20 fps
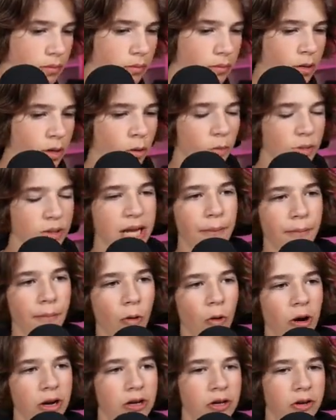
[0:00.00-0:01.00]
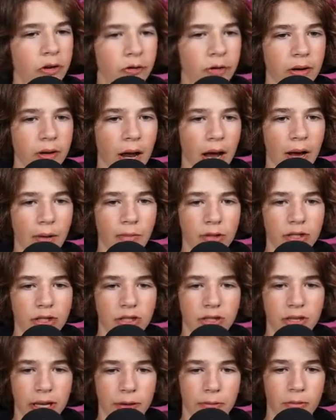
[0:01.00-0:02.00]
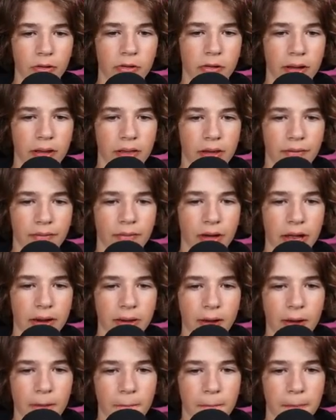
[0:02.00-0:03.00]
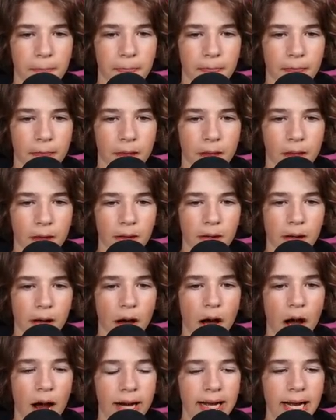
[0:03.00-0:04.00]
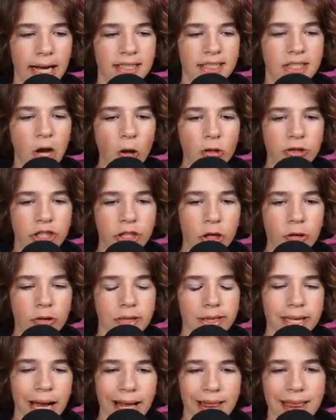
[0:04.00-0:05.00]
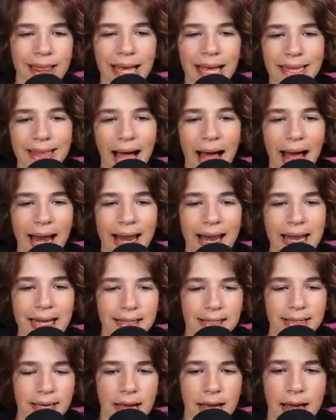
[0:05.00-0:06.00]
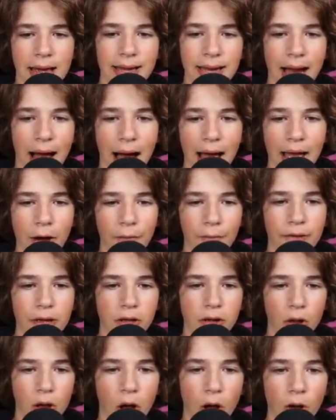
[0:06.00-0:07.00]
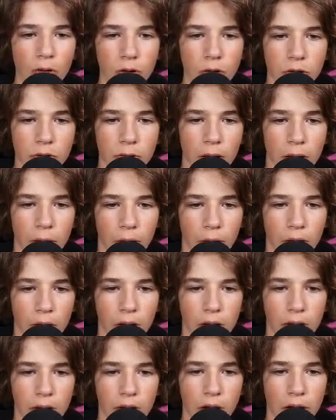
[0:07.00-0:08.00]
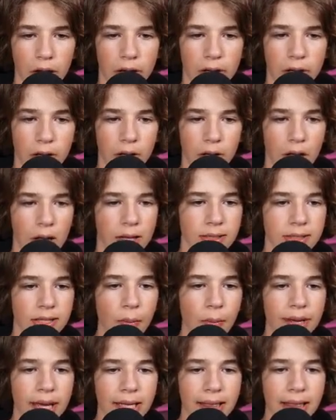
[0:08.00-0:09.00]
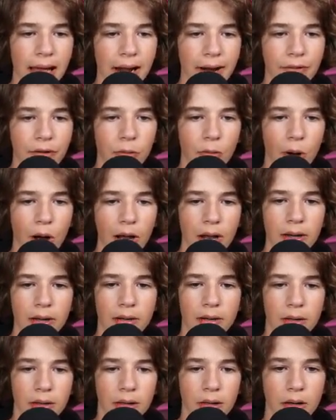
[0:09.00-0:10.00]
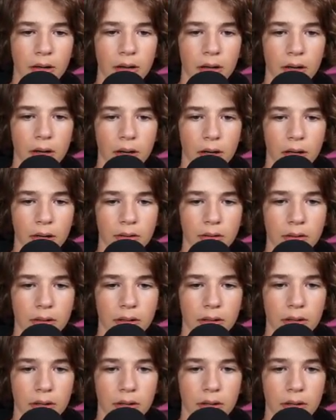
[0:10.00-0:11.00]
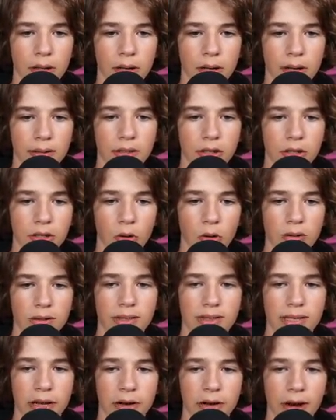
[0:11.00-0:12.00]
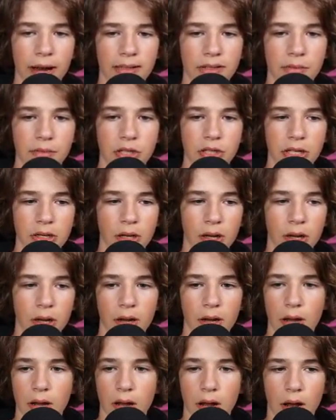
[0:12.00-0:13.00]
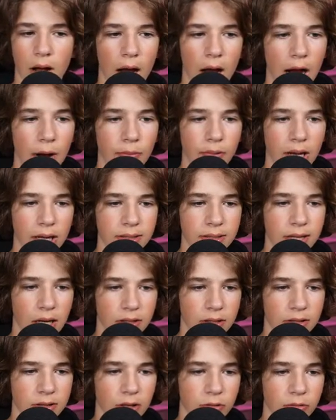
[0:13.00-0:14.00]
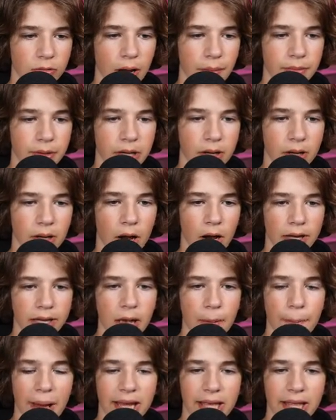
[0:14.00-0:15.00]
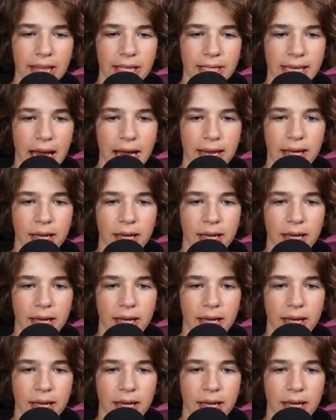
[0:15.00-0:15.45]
What type of war are you doing? Uh, we're just like recreating the event. Alright, guys, don't shoot because I think that is an IO vehicle. Oh, gold throw. Got it. Someone get that if you want. It's a gold stinger SMG. Alright, we got Dr. Sloan grabbing it. Alright, get back in the tank.